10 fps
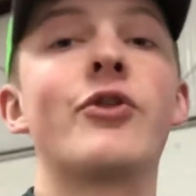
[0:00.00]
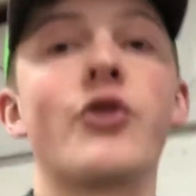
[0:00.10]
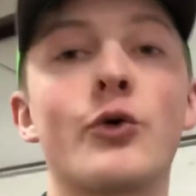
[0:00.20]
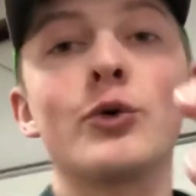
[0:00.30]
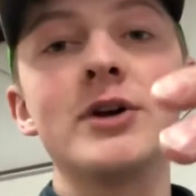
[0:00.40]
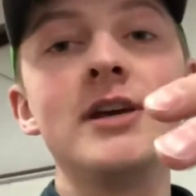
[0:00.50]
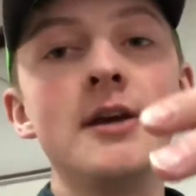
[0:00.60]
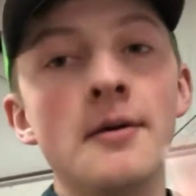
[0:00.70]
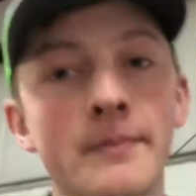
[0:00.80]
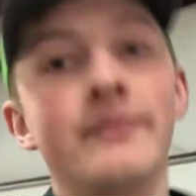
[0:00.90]
3
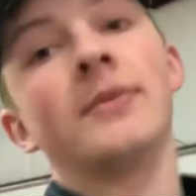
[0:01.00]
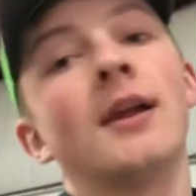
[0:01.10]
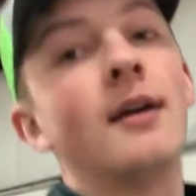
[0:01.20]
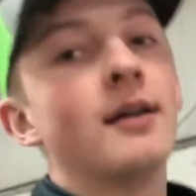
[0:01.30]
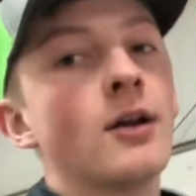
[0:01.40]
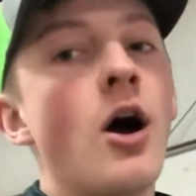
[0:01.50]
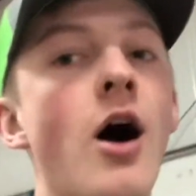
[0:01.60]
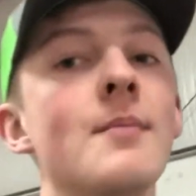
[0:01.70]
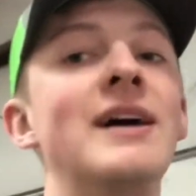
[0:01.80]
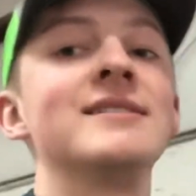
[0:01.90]

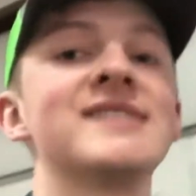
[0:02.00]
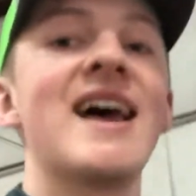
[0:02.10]
comments